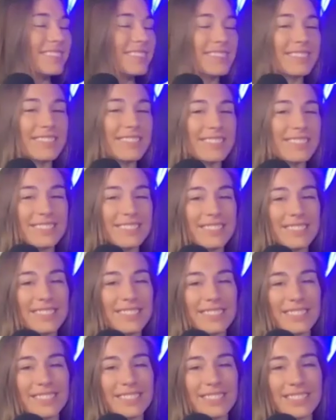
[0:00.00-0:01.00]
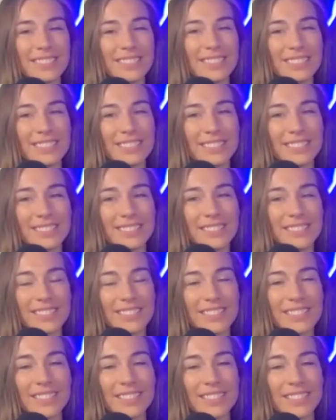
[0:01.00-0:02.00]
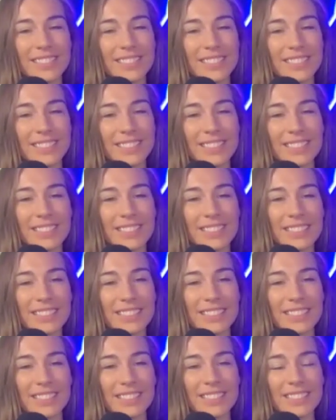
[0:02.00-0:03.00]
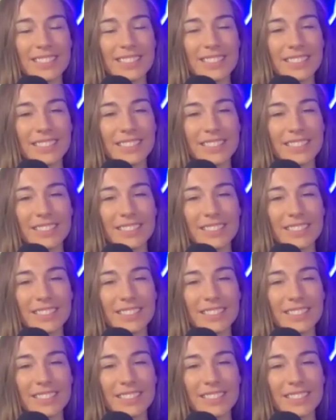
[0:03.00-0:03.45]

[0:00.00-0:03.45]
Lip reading: No words are spoken by the person on screen.